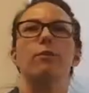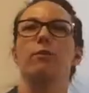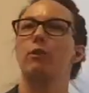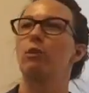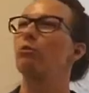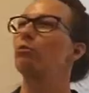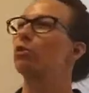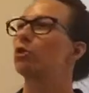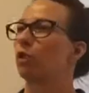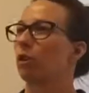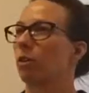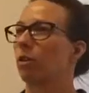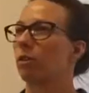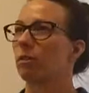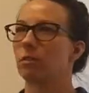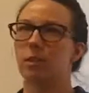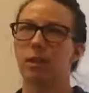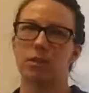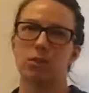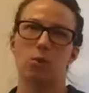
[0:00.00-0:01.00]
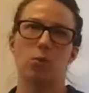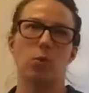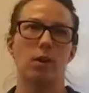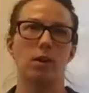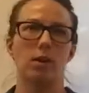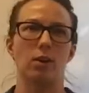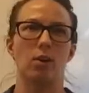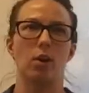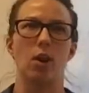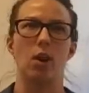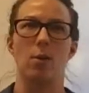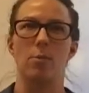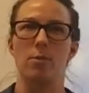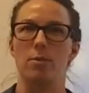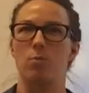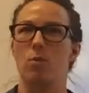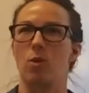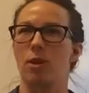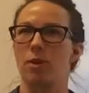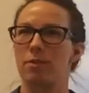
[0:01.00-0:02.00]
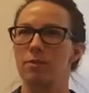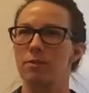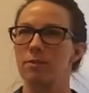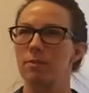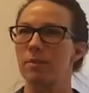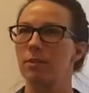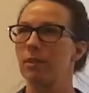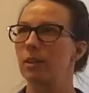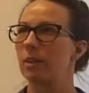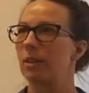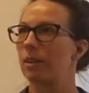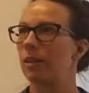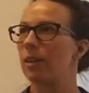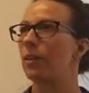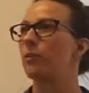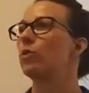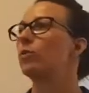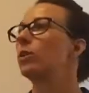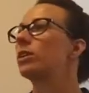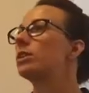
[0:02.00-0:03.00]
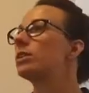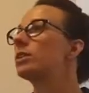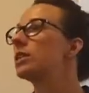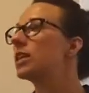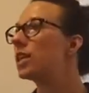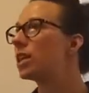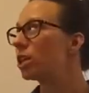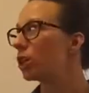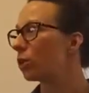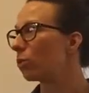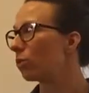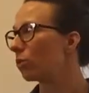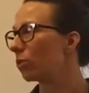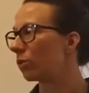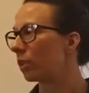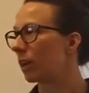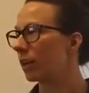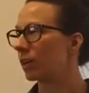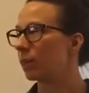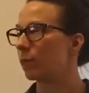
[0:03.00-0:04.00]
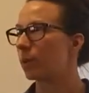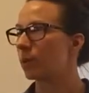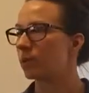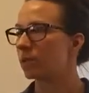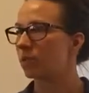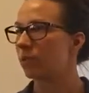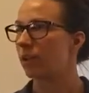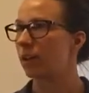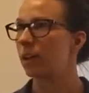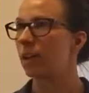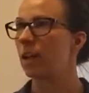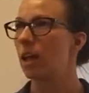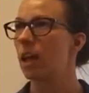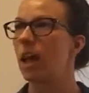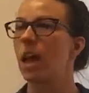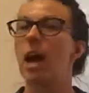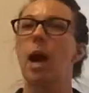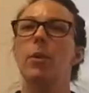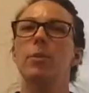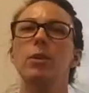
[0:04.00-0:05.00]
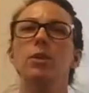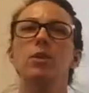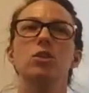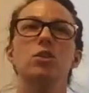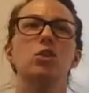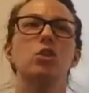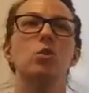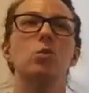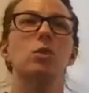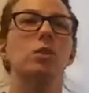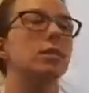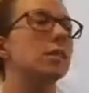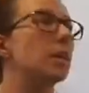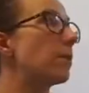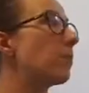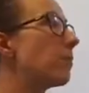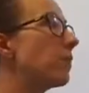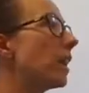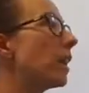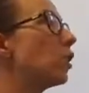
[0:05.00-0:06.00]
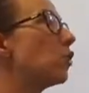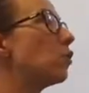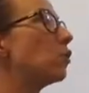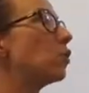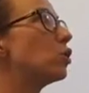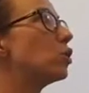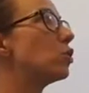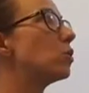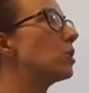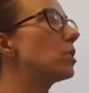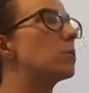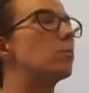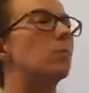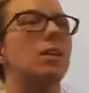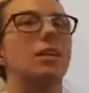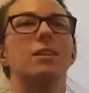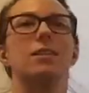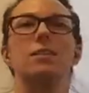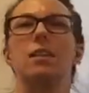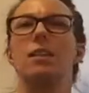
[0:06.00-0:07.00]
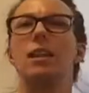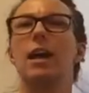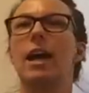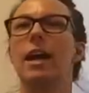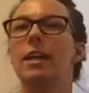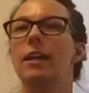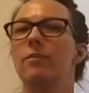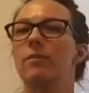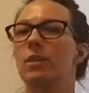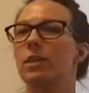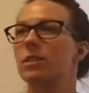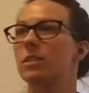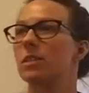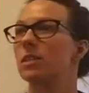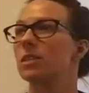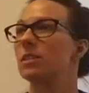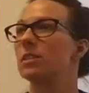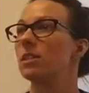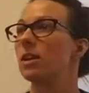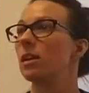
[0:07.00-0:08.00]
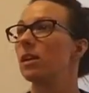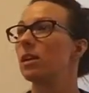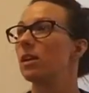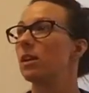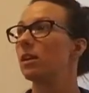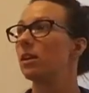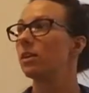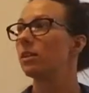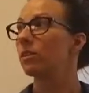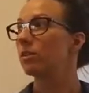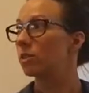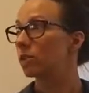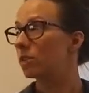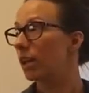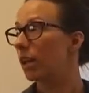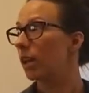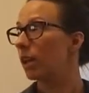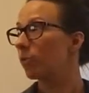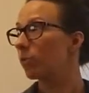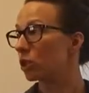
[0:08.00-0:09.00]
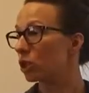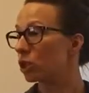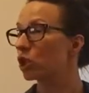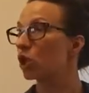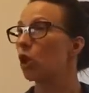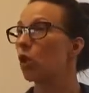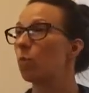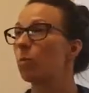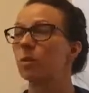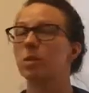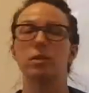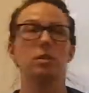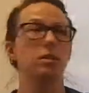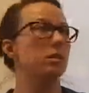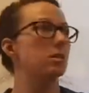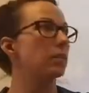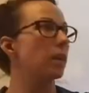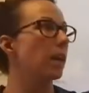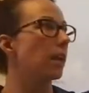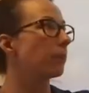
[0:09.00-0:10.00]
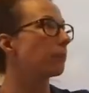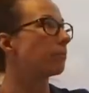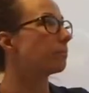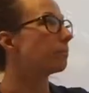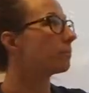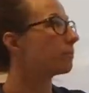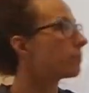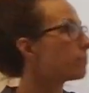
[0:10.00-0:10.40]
future. That's quite a common one if you continue your line of best fit. I'm going to just do the same thing, and you can do this because the line of this is the same, the slope is the same,